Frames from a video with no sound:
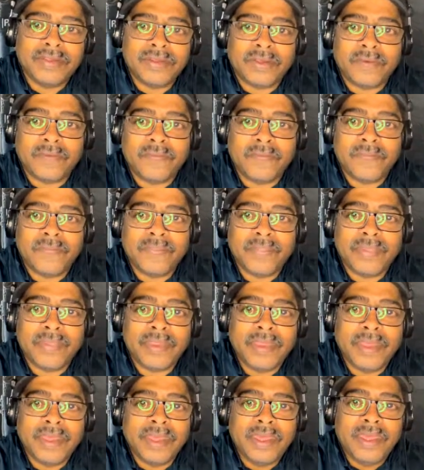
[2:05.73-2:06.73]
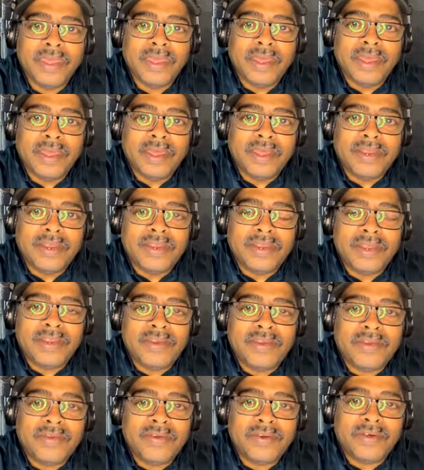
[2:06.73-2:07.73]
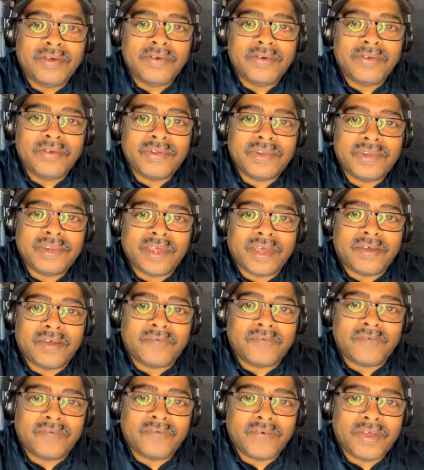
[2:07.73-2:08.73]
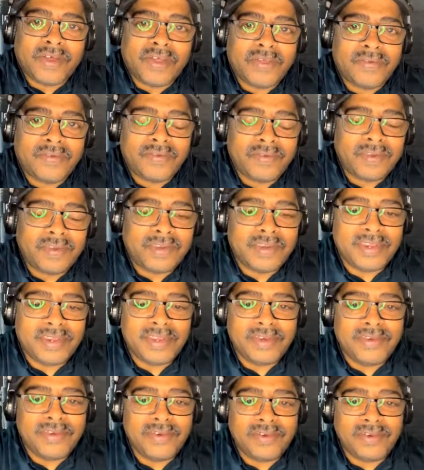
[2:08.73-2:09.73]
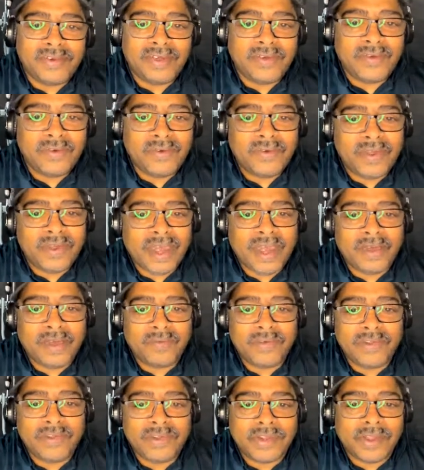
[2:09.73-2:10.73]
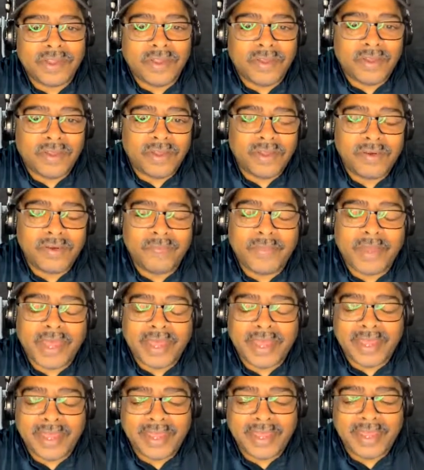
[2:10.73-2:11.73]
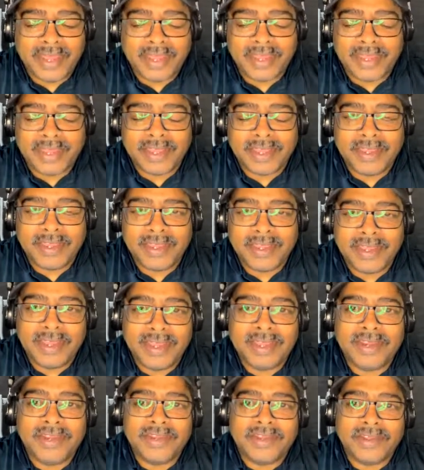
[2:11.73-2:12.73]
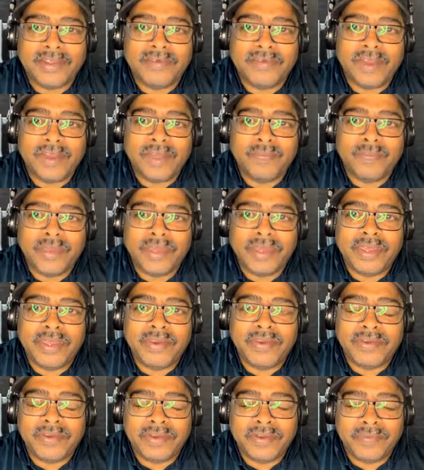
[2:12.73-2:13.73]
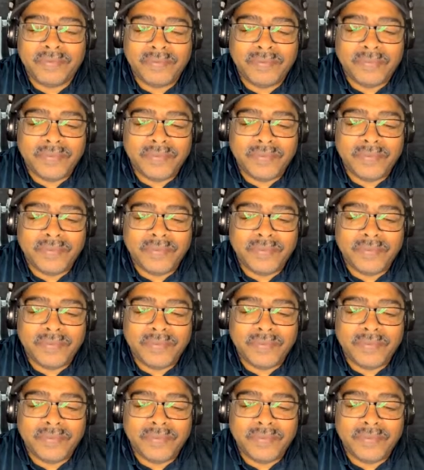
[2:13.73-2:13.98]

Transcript: So, did you know stuff? Well, did you know I was on my Instagram page